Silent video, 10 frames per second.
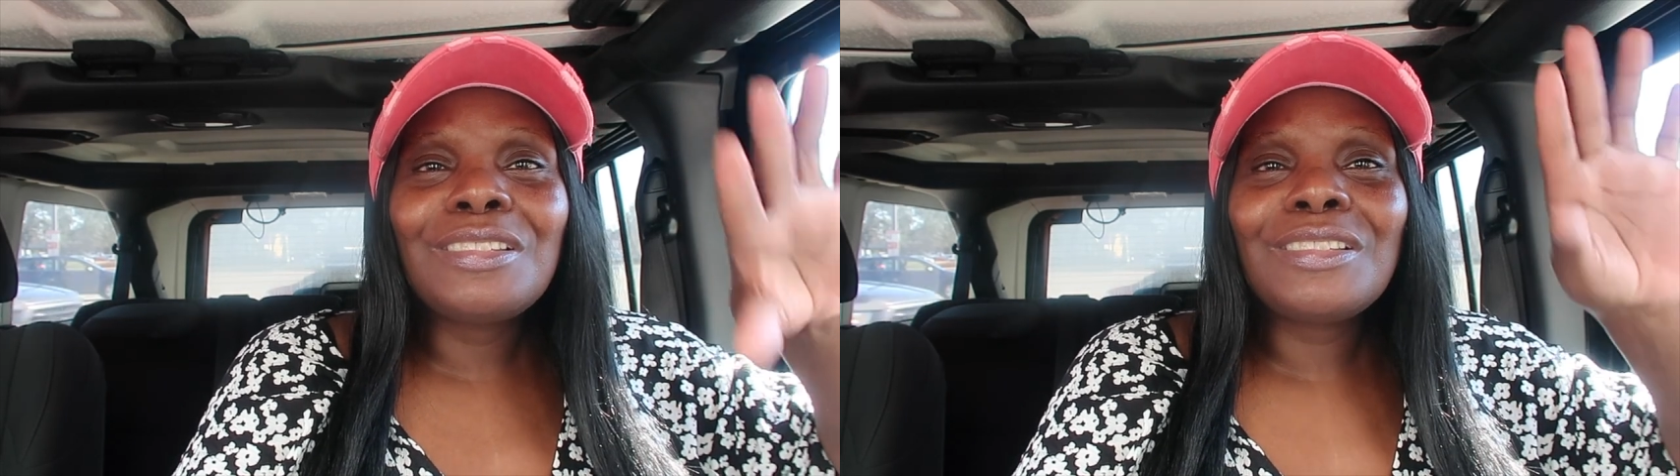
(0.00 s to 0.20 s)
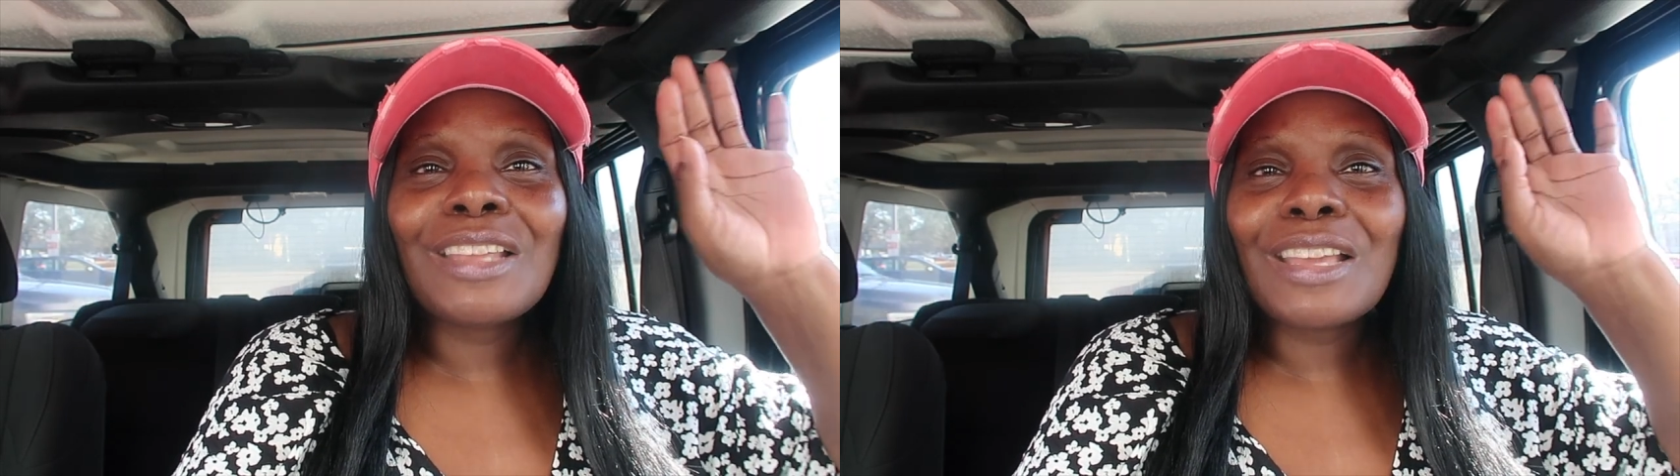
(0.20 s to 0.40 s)

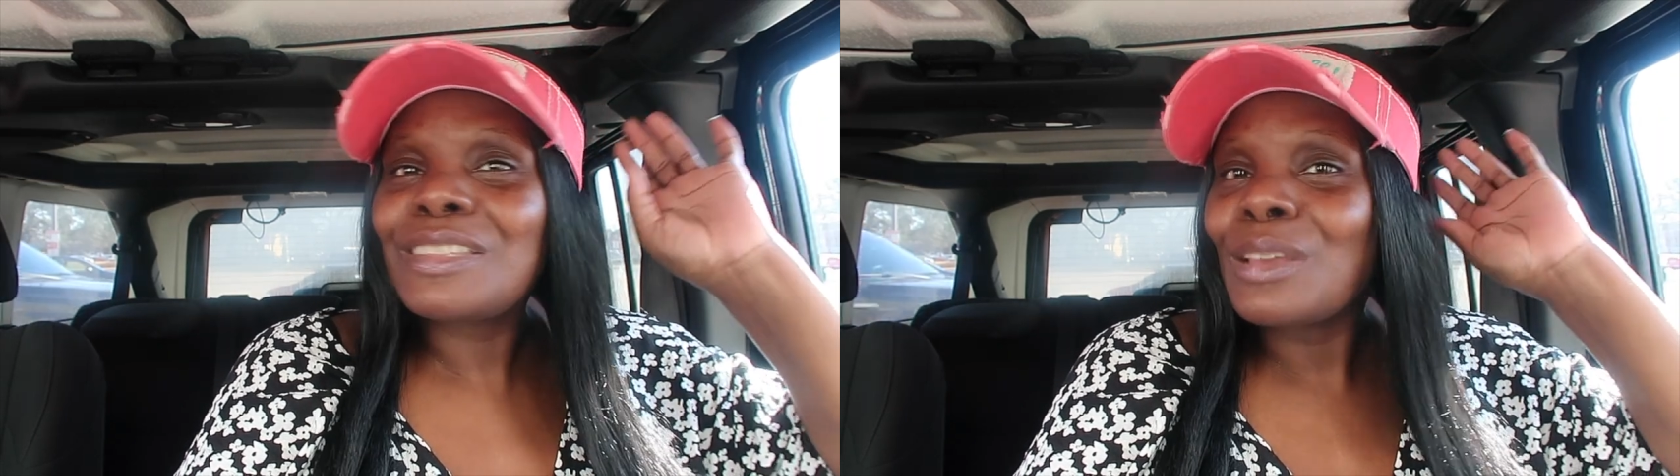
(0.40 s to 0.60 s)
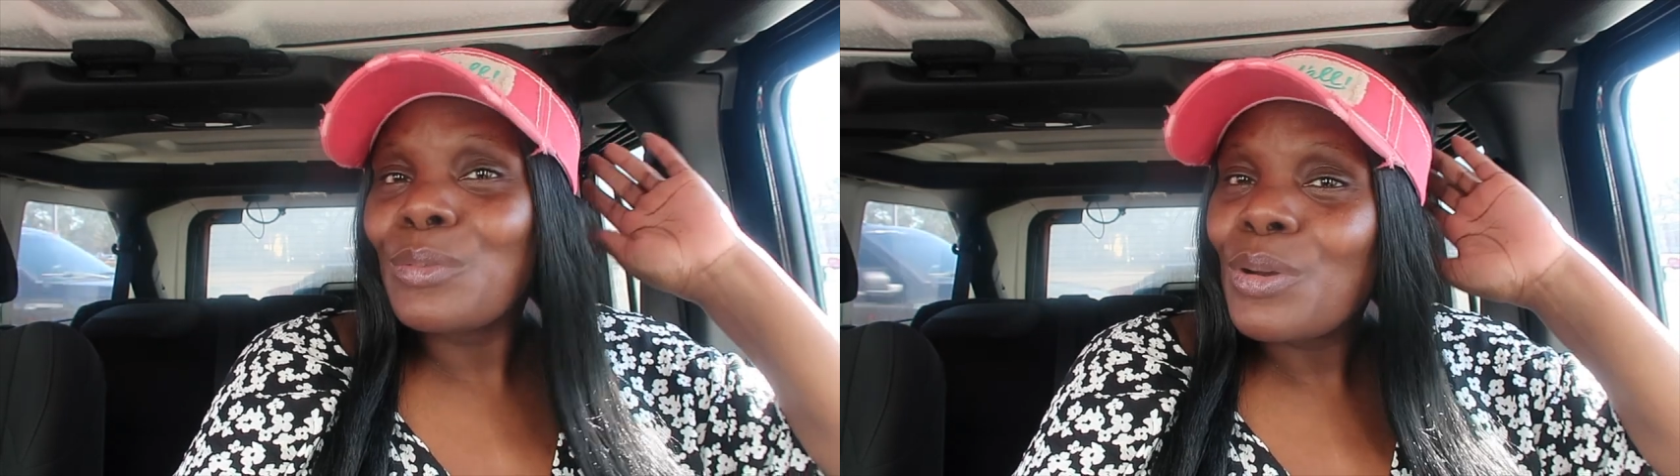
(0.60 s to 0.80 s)
that
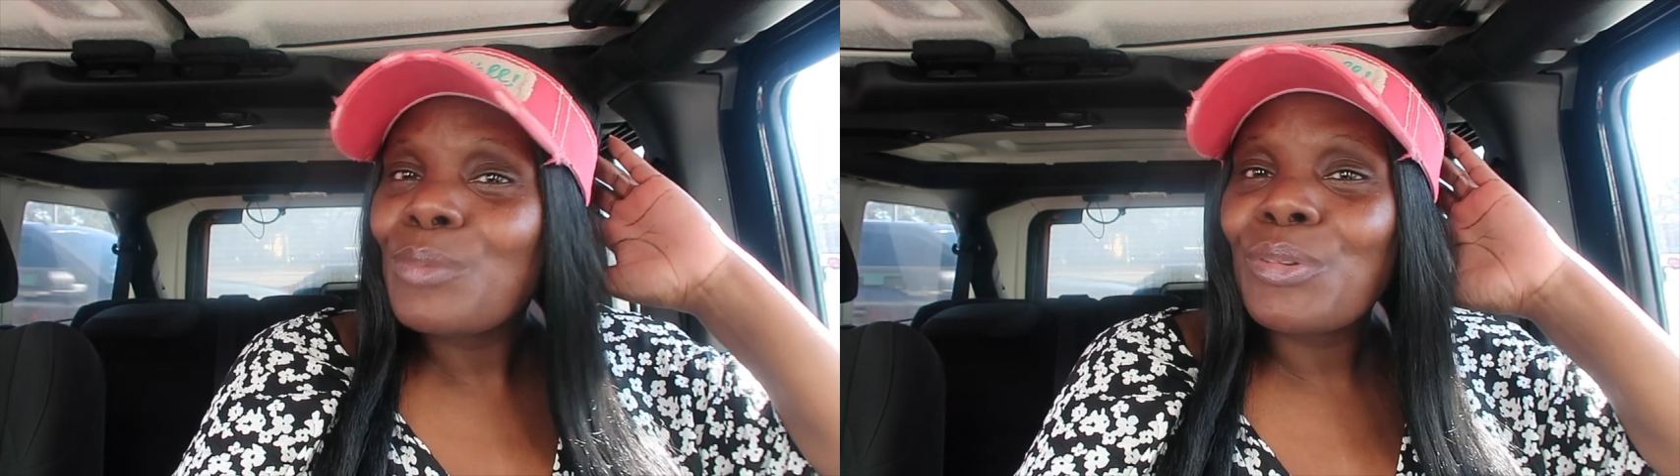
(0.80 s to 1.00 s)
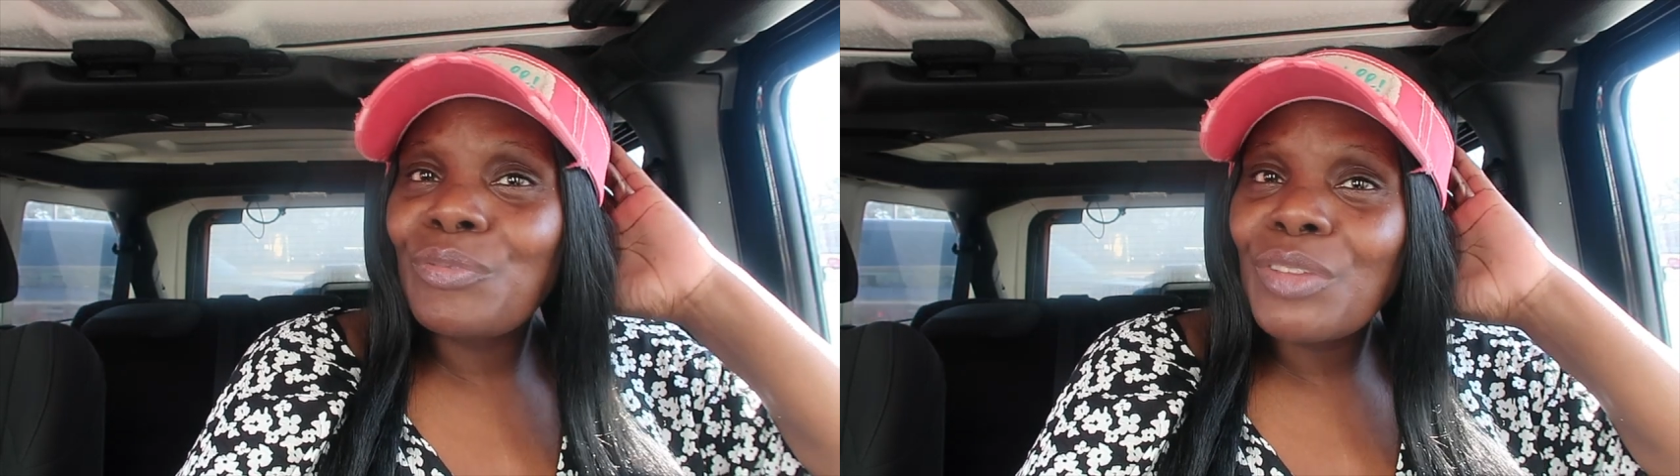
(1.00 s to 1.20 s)

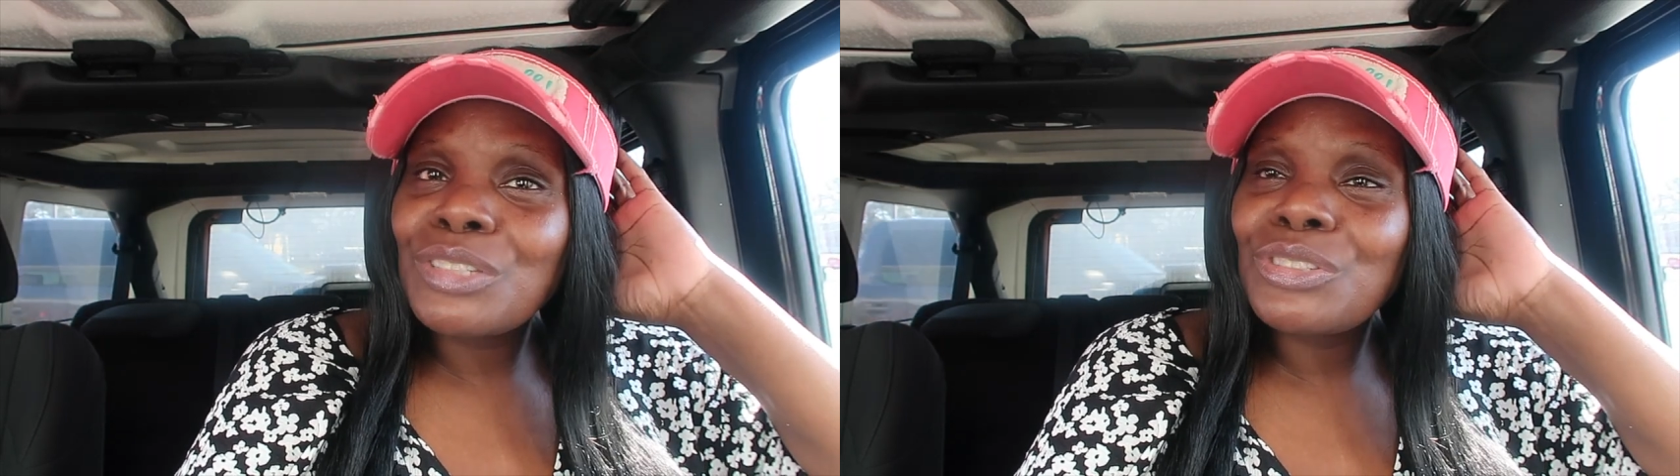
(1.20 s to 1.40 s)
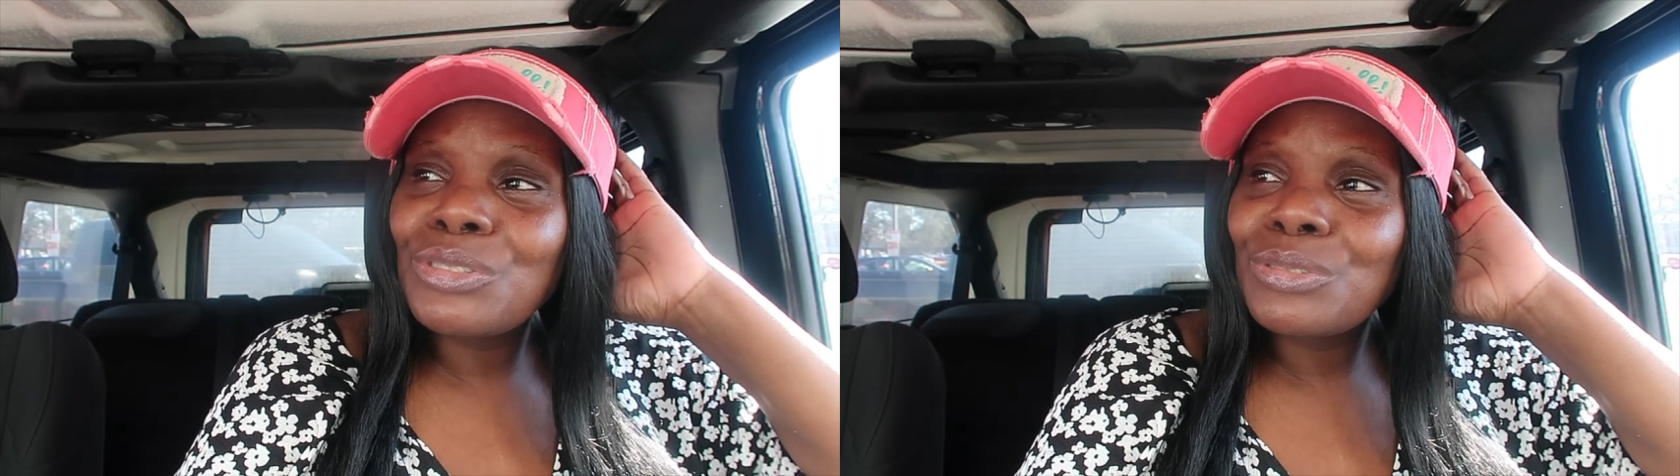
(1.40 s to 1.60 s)
someone
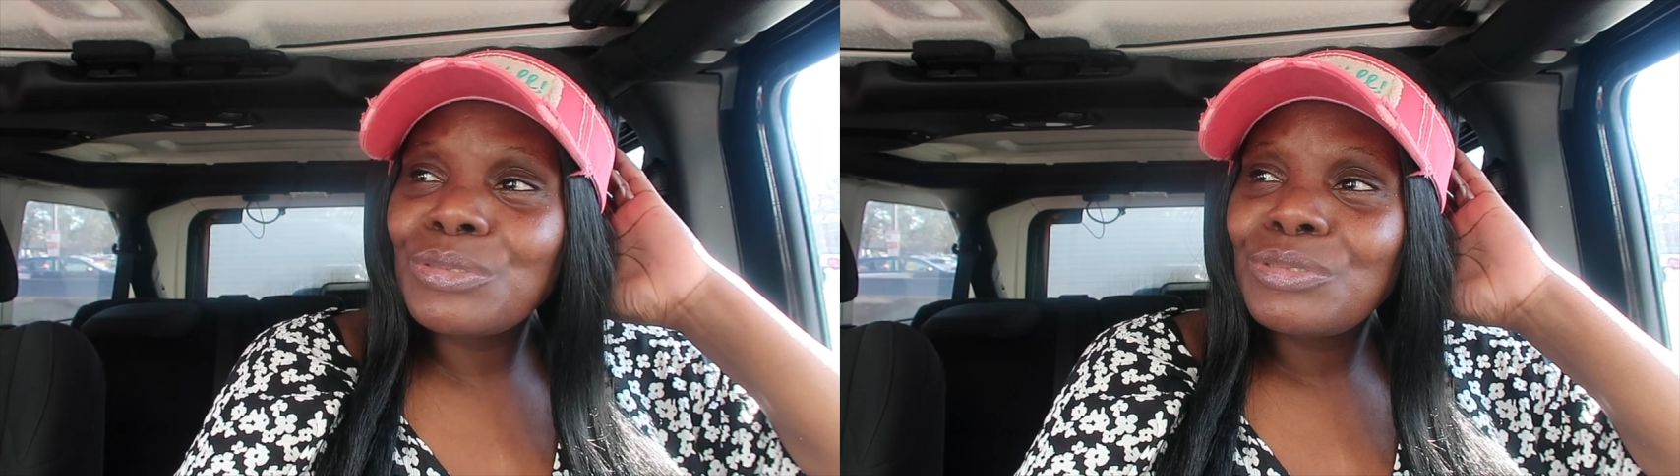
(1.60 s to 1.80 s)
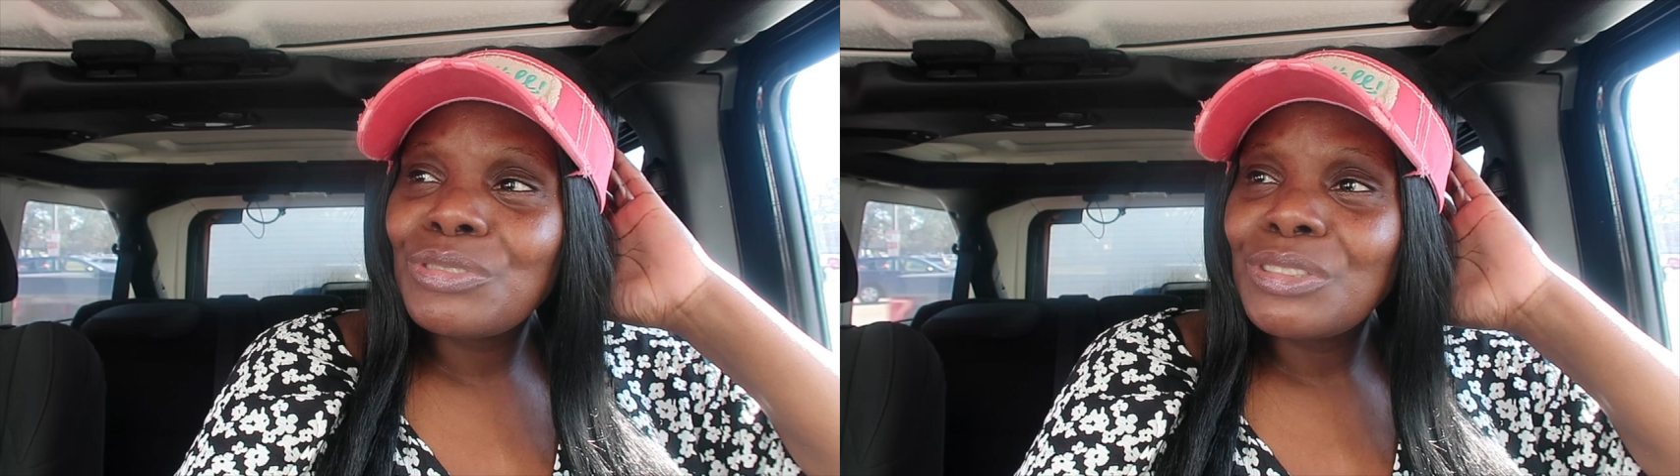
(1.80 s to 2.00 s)
professional